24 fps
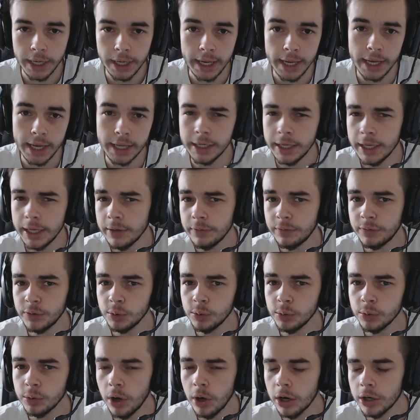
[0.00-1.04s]
And if
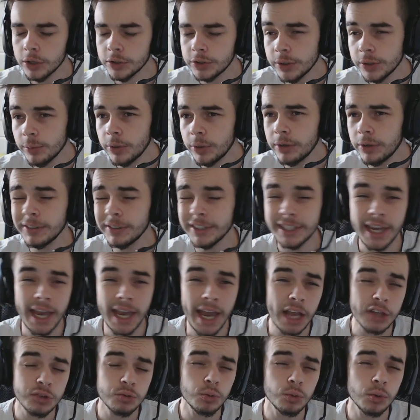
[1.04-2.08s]
you are somewhat of a
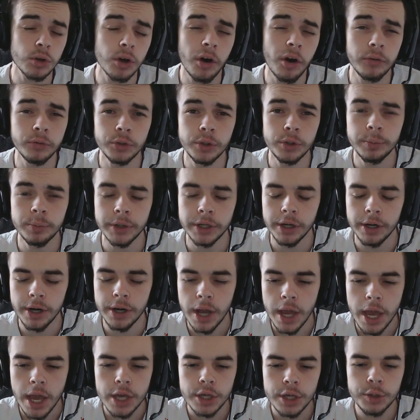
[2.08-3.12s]
casual Call of Duty player,
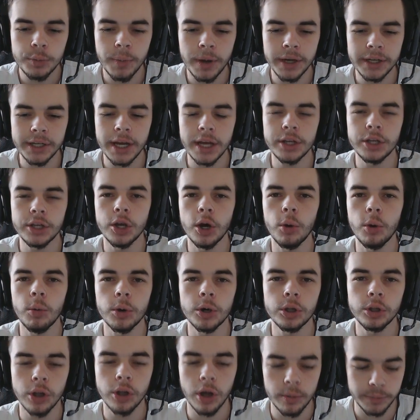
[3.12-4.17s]
you might not know
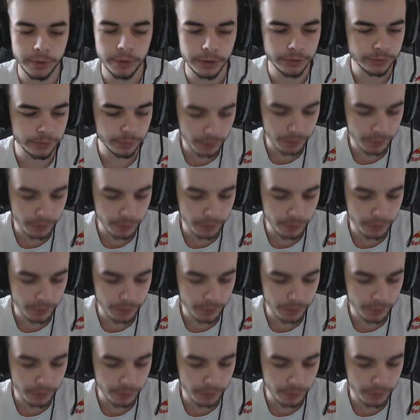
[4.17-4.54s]
what Claw means.